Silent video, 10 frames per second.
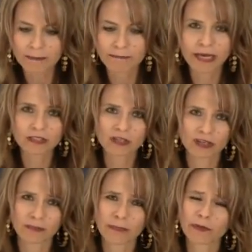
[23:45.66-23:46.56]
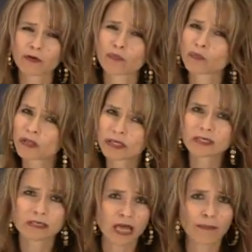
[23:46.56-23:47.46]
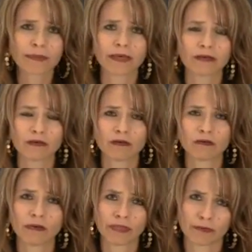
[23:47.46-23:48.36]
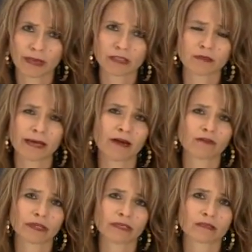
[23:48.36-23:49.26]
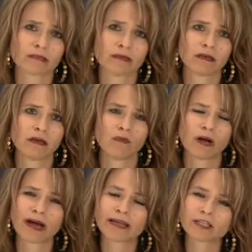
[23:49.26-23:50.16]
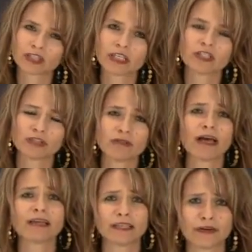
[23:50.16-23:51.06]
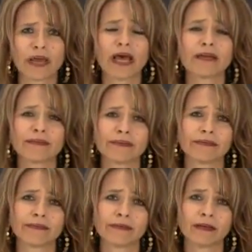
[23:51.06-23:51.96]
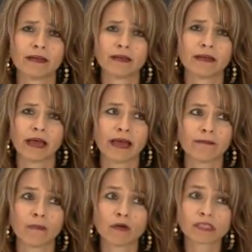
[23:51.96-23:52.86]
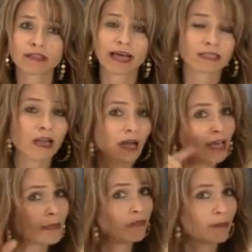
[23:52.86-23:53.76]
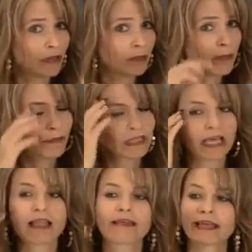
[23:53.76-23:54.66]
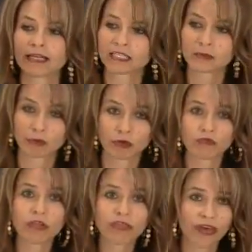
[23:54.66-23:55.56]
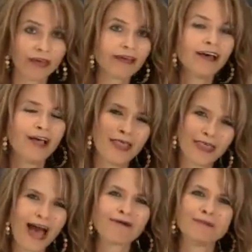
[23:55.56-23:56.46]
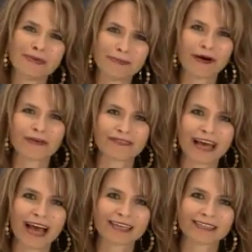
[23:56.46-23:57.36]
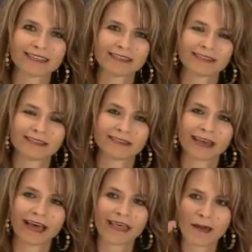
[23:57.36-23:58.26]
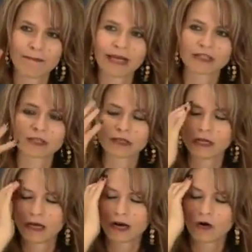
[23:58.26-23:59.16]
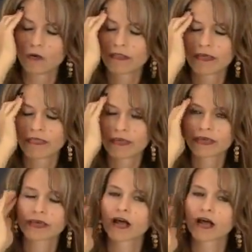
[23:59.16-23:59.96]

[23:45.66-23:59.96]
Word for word: Mental. People are really sloppy with their mental boundaries. What kind of shit do you let in your head? And most of that's not coming from other people. Now, like that disapproval thing, that would be part of that. Okay, that mental, oh, what are they thinking?